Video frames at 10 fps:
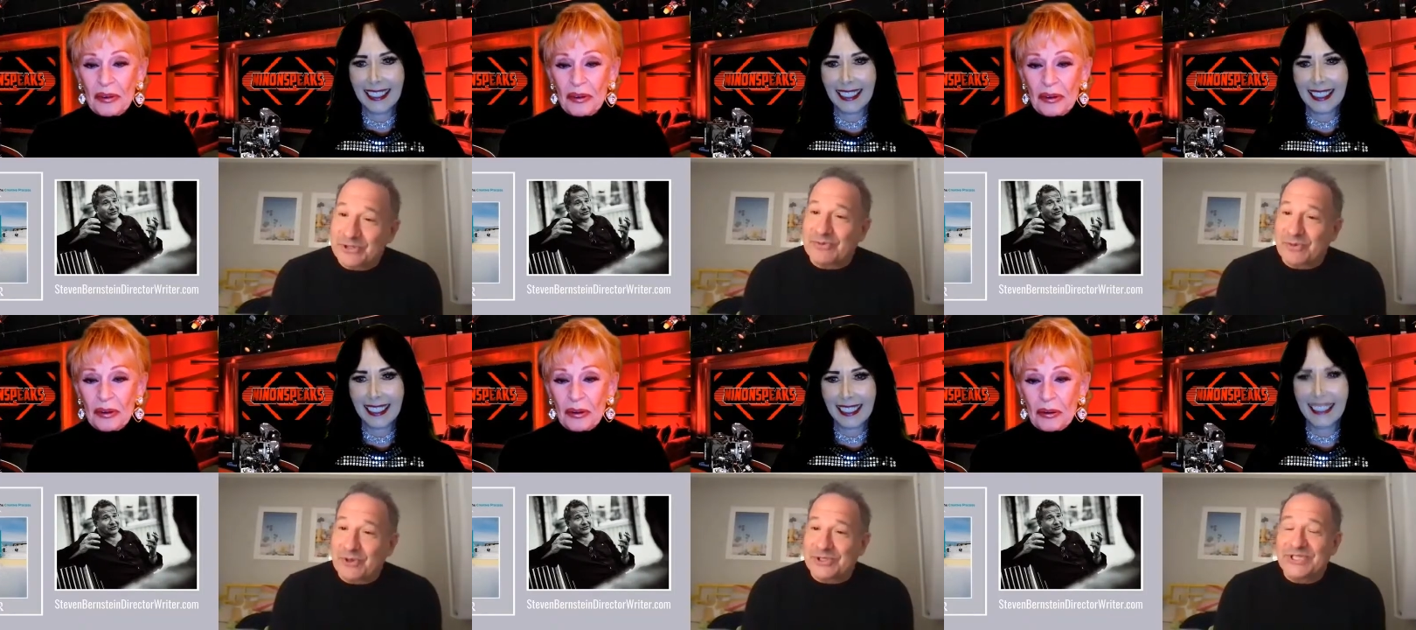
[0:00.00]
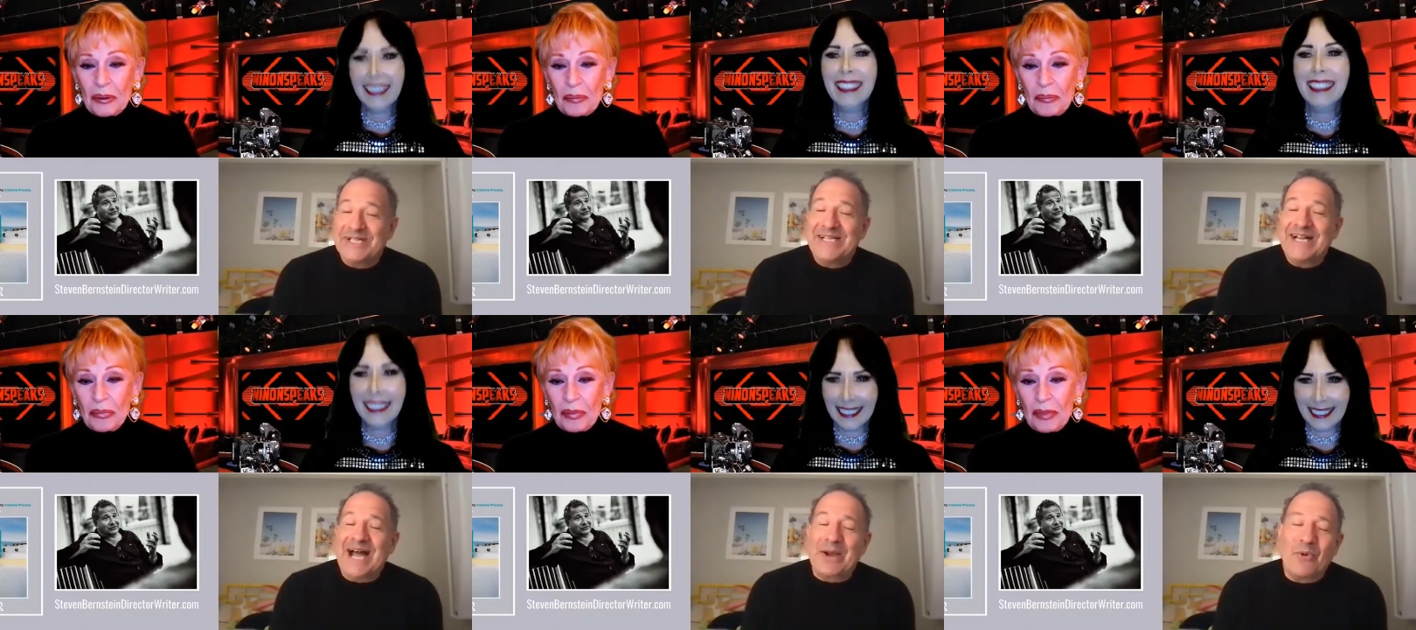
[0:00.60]
Speaker 1: So, of course,
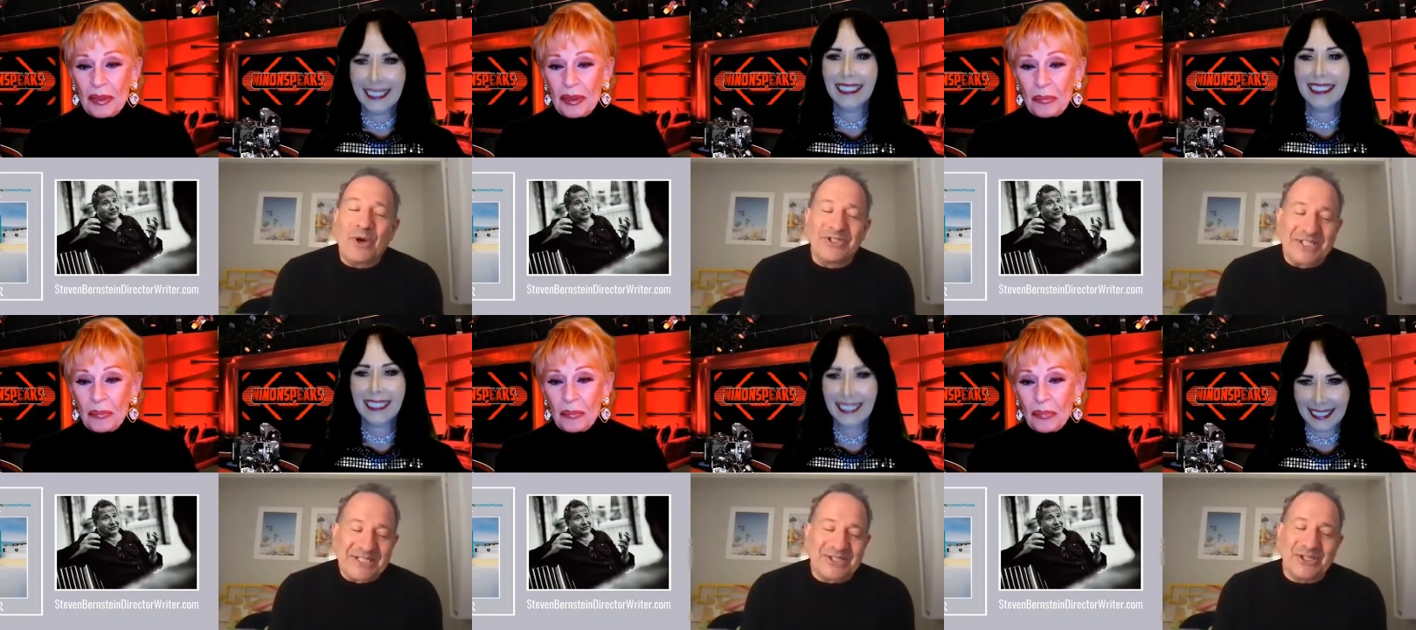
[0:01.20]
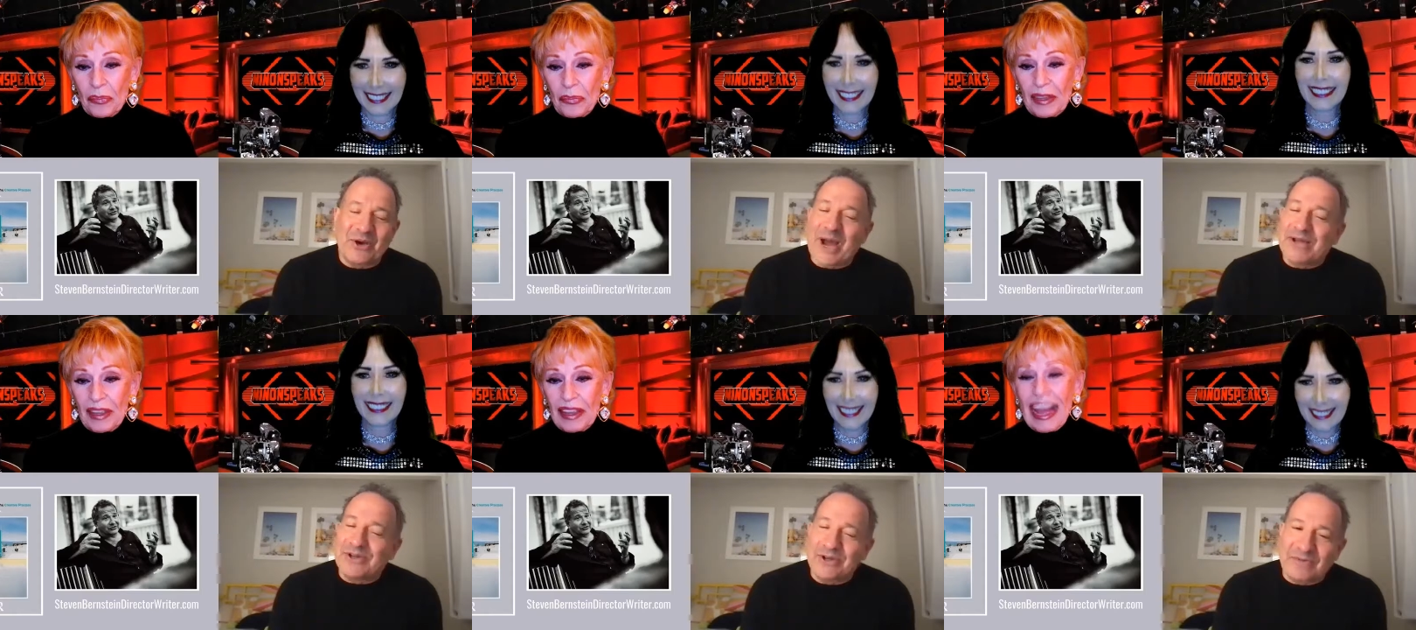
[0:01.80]
I wasn't. So I
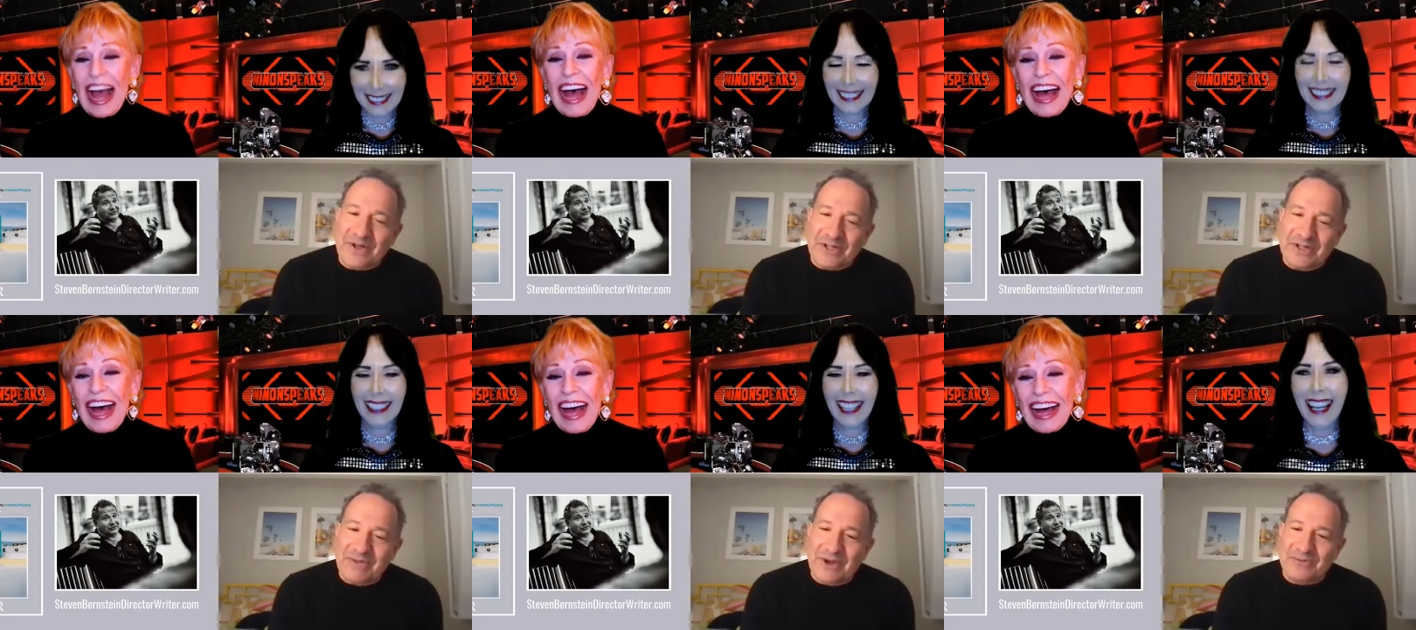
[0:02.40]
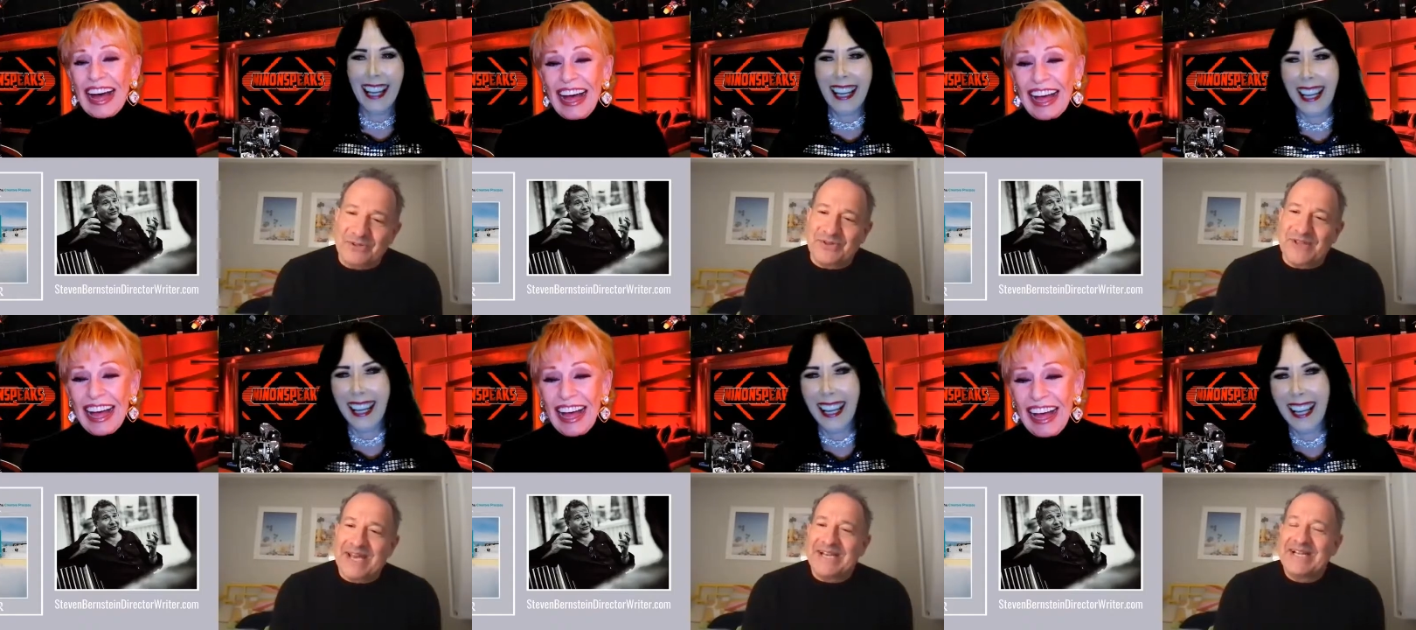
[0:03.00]
don't know how I did up to
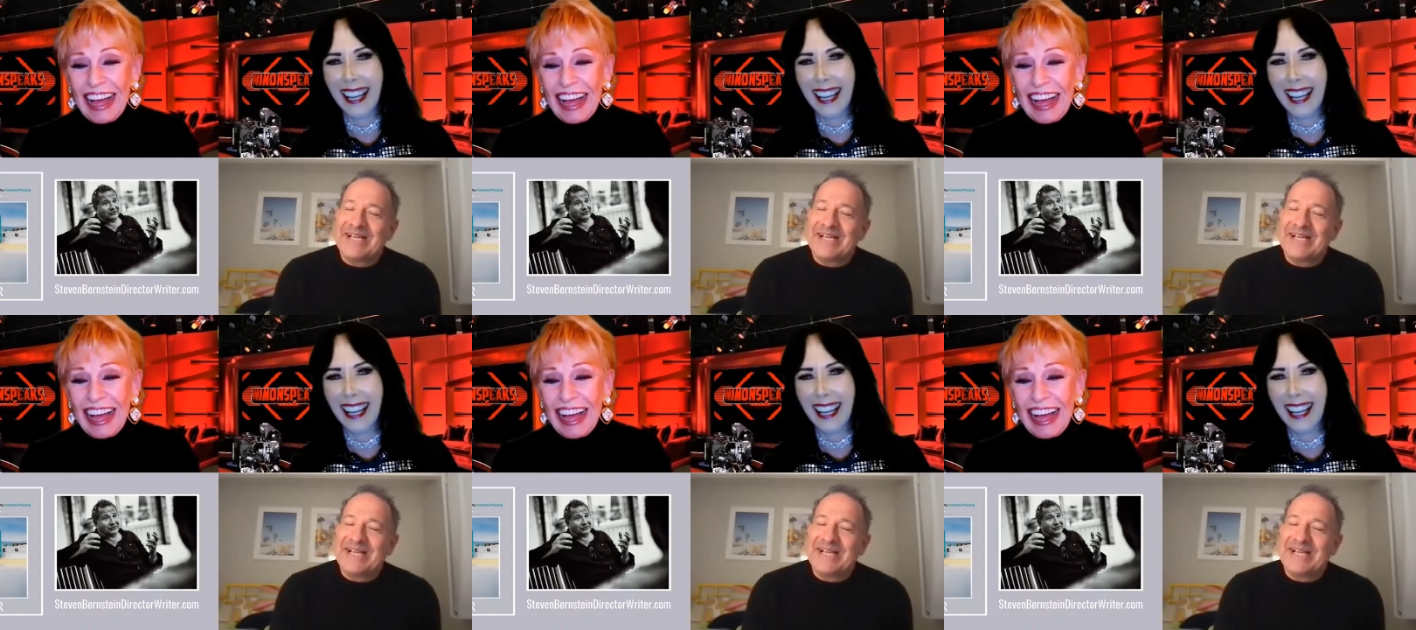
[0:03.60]
that.